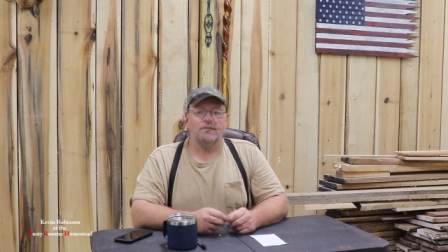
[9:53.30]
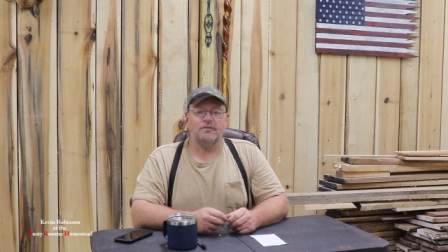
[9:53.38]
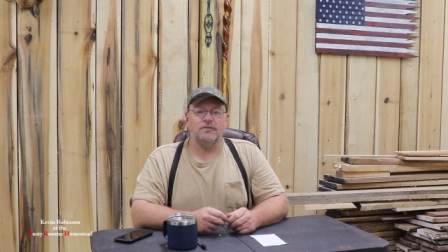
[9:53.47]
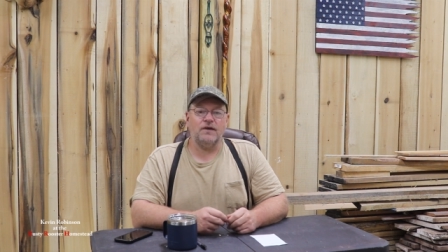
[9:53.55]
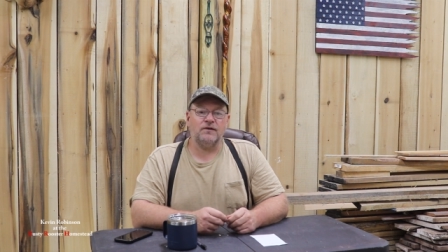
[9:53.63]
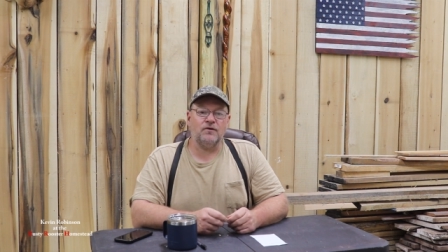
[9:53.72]

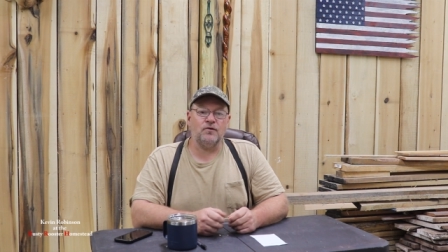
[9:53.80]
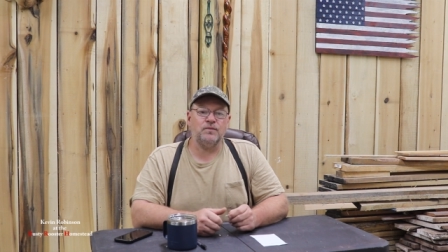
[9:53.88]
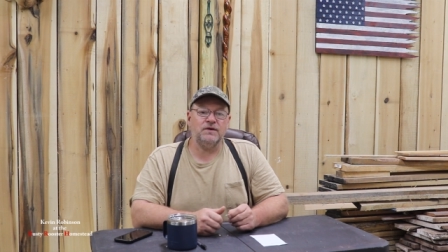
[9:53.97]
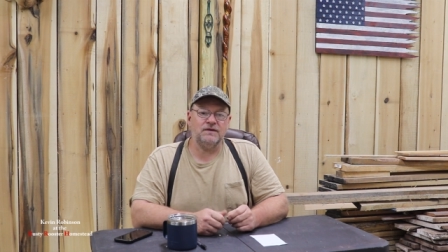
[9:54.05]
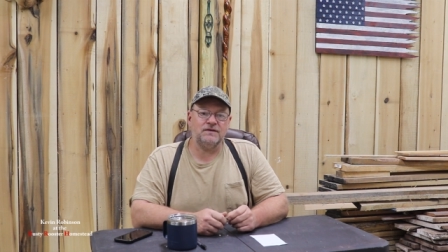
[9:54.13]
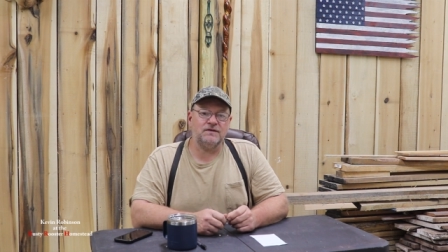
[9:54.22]
So that
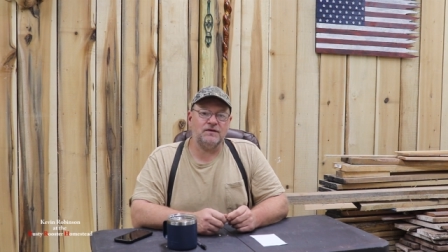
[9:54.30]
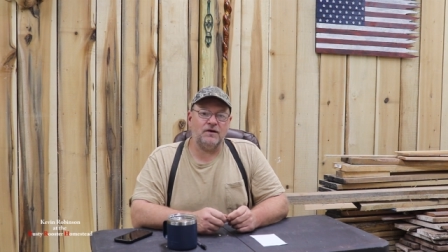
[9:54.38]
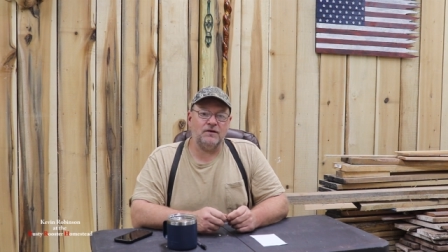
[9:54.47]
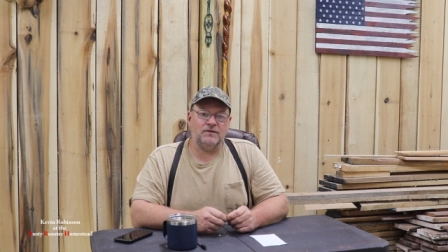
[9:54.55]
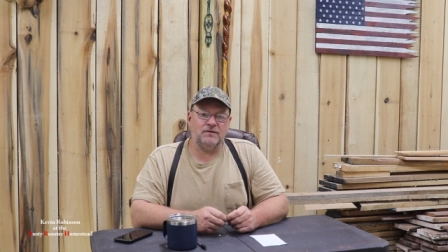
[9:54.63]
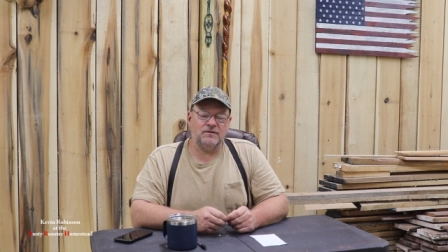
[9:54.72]
all being
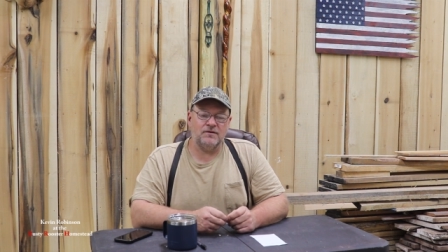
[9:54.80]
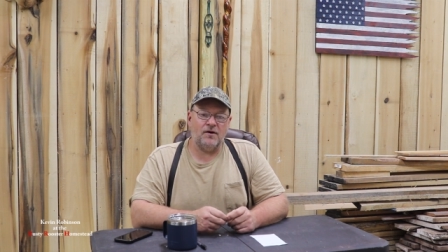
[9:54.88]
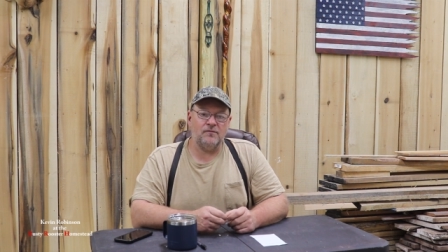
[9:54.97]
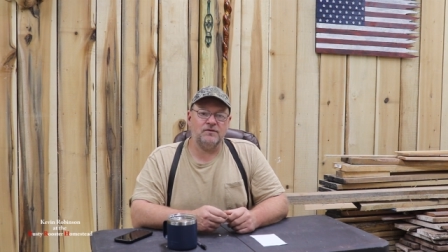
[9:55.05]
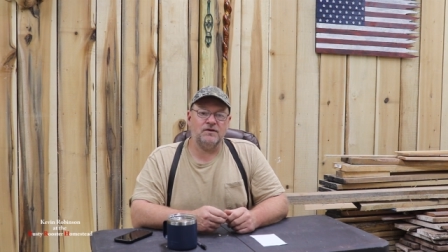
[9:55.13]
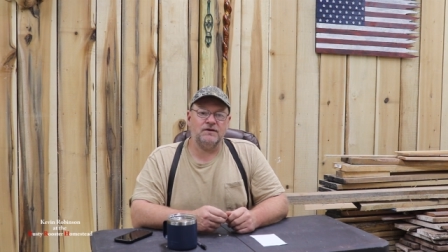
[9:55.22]
said,
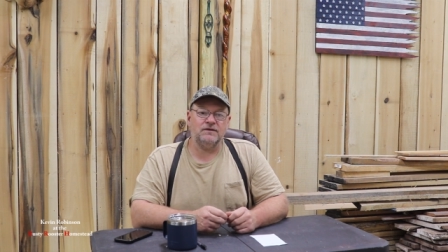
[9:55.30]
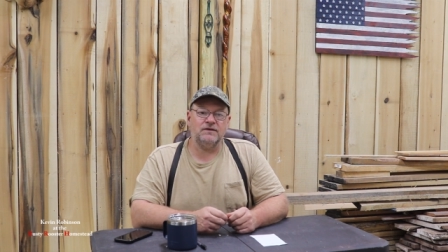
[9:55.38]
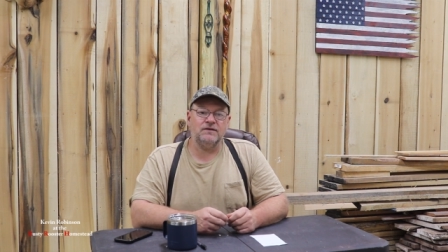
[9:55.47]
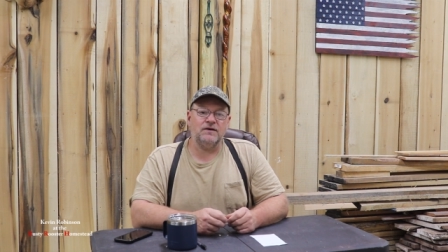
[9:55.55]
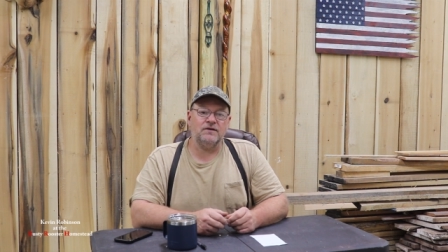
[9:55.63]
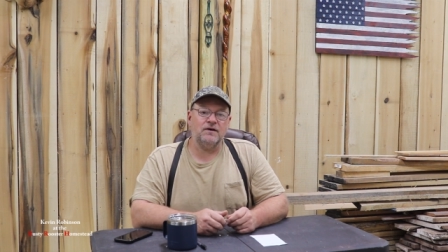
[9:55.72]
I would like to
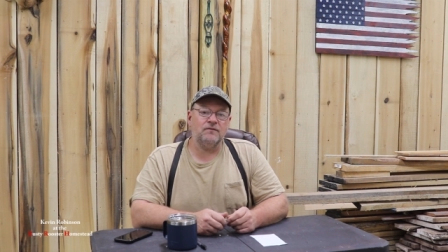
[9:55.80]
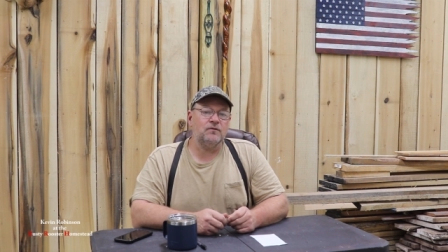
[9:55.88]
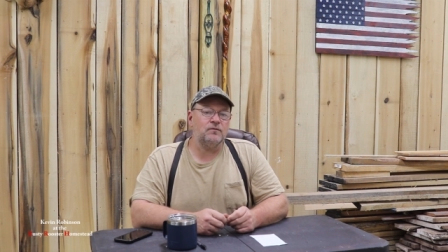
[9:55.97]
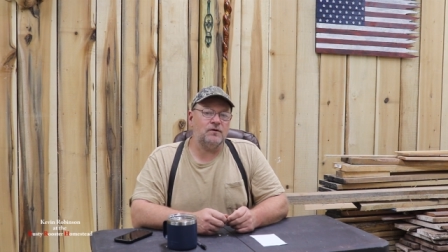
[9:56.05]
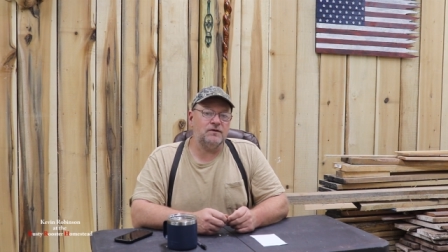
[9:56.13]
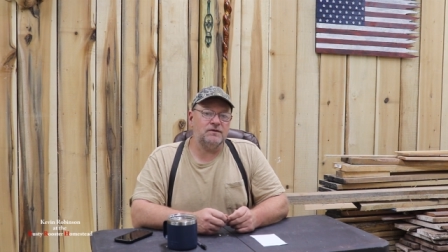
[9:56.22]
tell
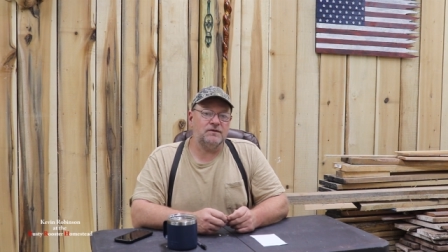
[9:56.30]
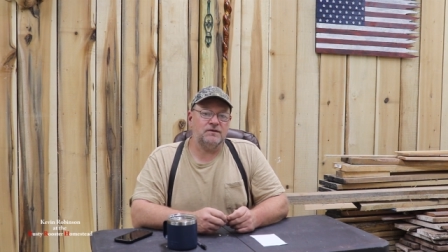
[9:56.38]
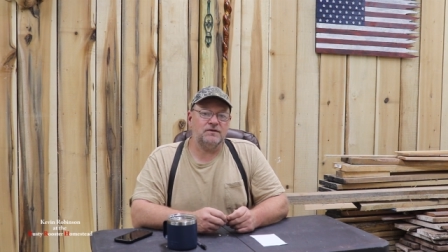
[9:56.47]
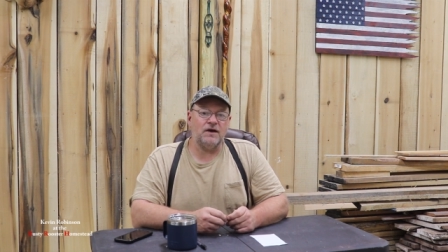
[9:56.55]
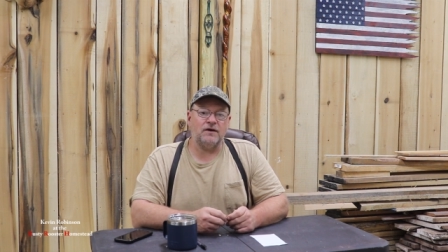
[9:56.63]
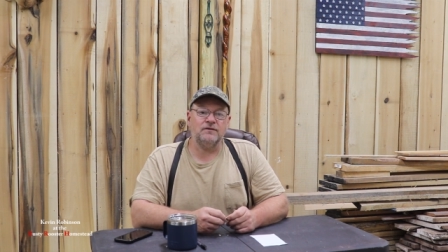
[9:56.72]
everyone,
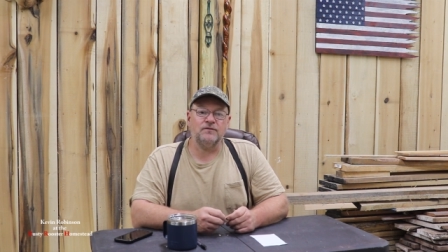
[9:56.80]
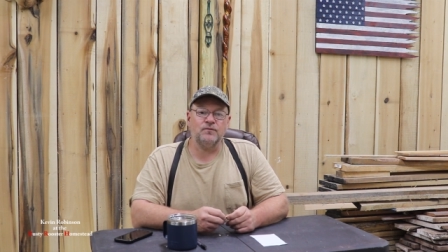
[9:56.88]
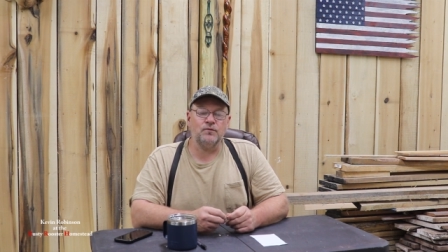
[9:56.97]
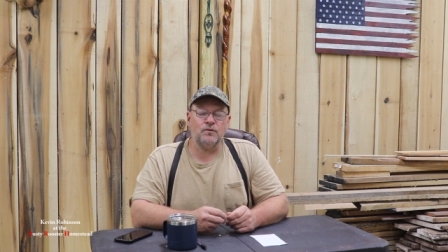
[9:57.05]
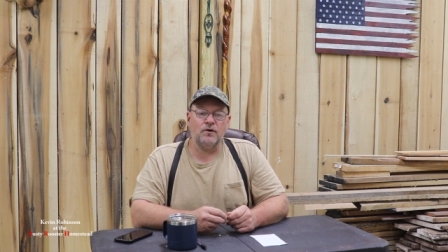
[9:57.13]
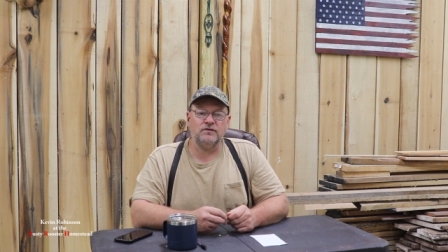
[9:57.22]
thanks
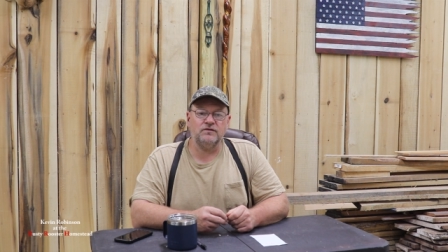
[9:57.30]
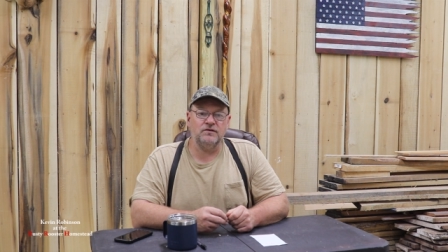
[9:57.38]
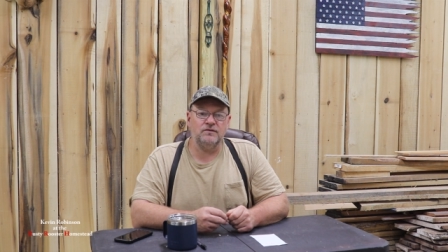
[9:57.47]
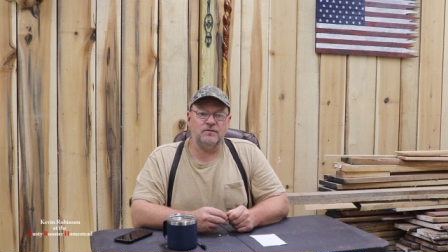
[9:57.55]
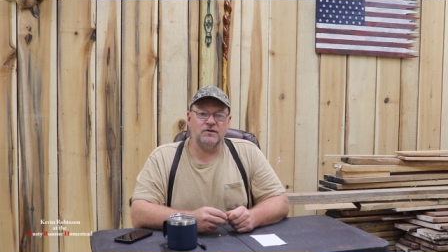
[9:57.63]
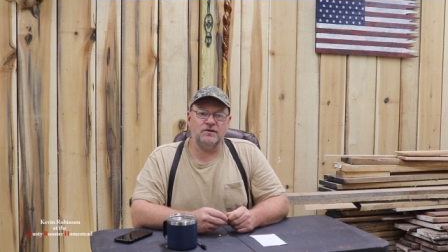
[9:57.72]
for
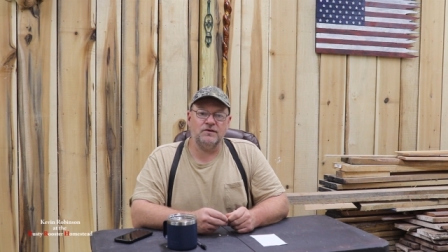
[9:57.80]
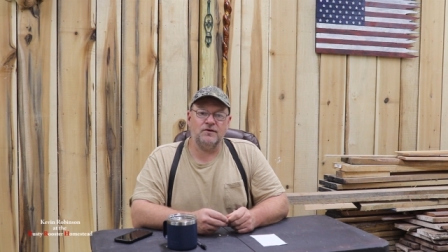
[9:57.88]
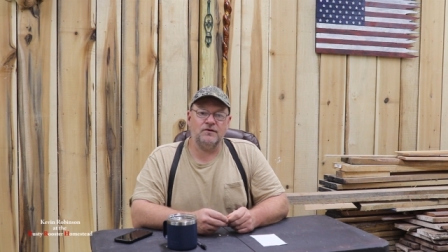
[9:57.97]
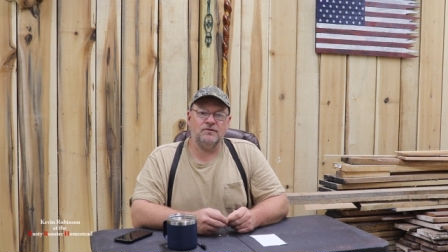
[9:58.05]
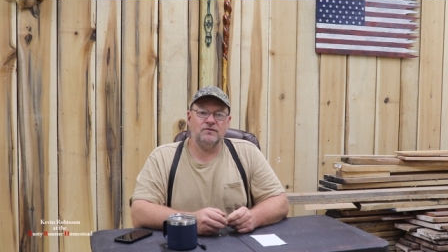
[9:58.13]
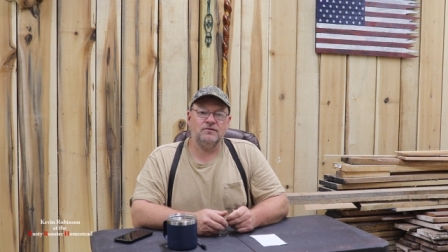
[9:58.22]
watching the
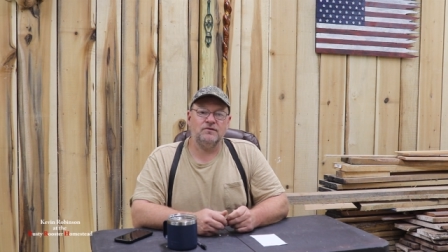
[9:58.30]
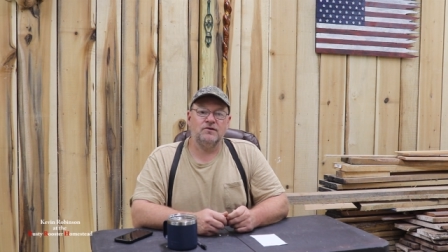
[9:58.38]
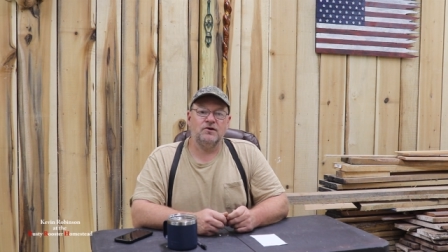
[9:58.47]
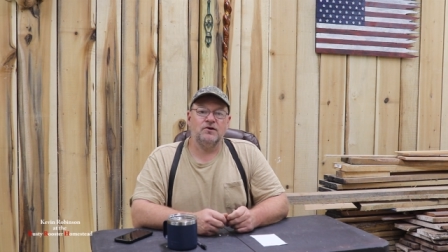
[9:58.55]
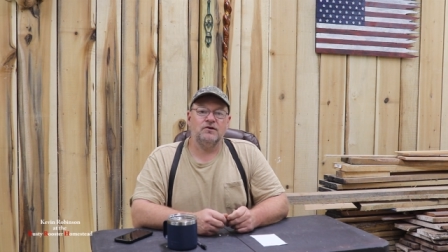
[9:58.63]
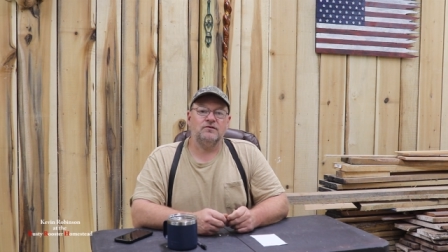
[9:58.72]
video.
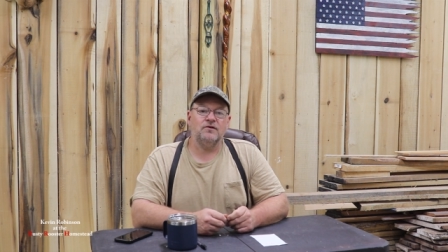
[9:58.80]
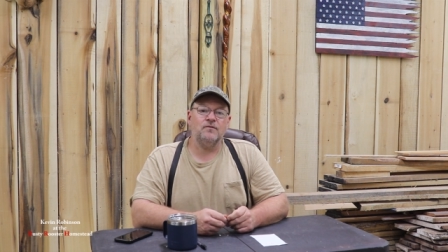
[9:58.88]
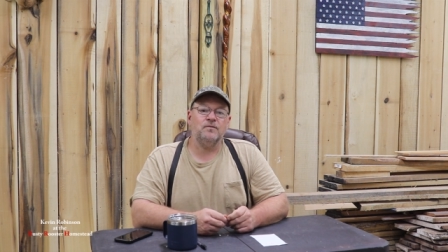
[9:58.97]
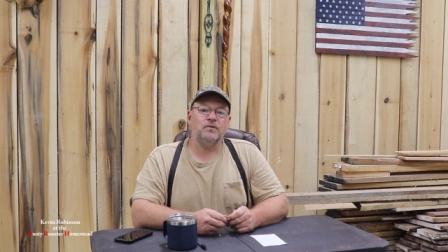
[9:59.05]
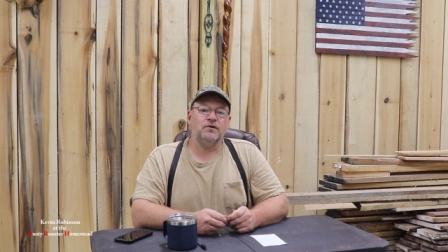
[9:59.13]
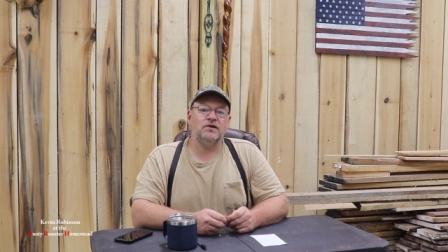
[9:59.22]

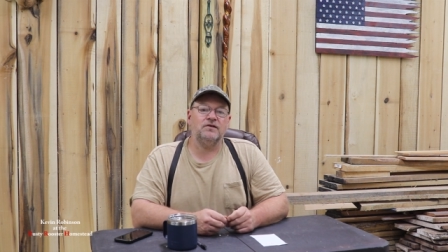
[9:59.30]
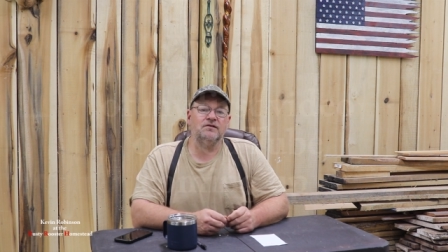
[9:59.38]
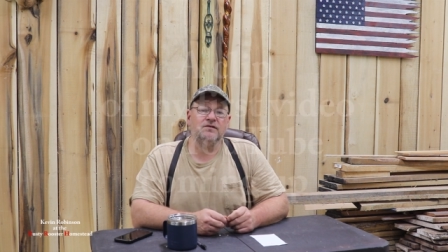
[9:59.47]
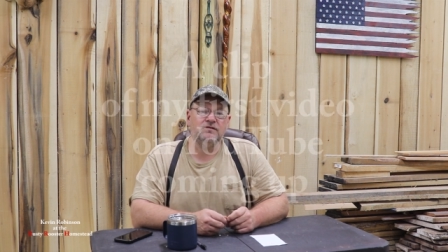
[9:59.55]
Don't forget